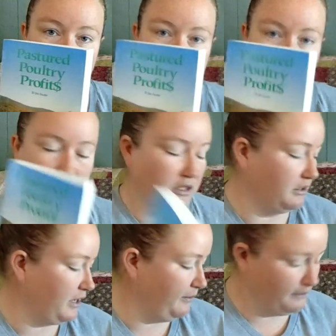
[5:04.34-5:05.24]
is really
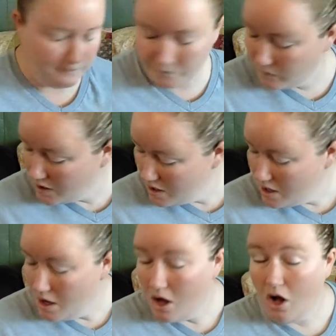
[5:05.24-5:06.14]
great.
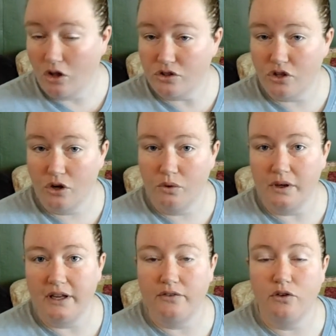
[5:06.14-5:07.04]
Also,
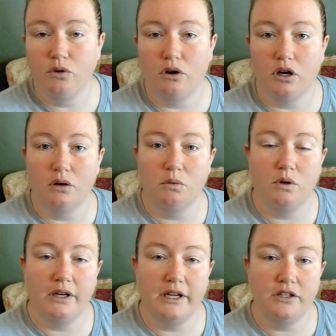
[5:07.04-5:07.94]
if you are
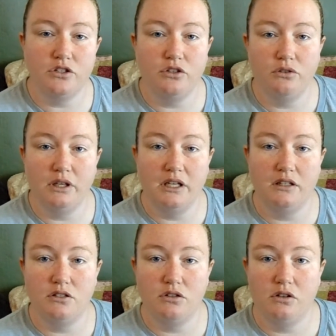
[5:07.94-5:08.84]
wanting to get
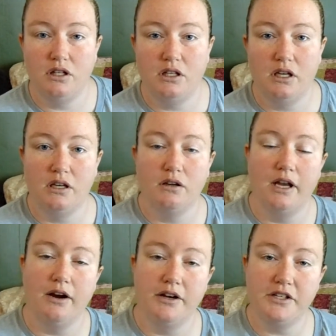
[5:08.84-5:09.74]
into the
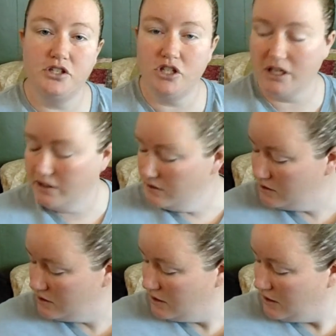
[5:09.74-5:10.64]
heritage
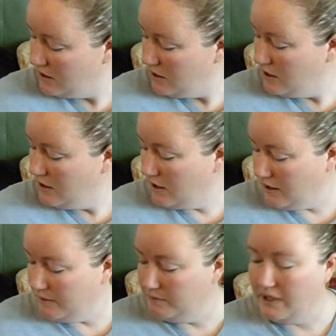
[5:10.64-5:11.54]
chickens
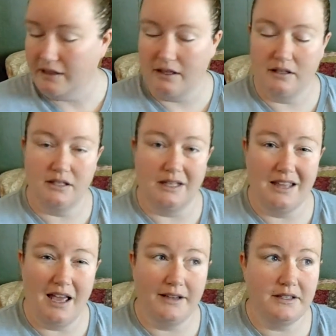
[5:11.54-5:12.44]
and things like
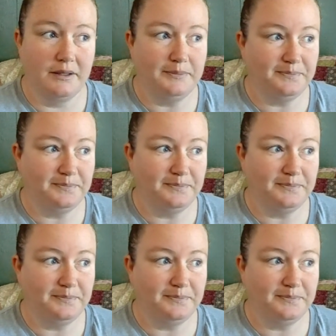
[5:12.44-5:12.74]
that,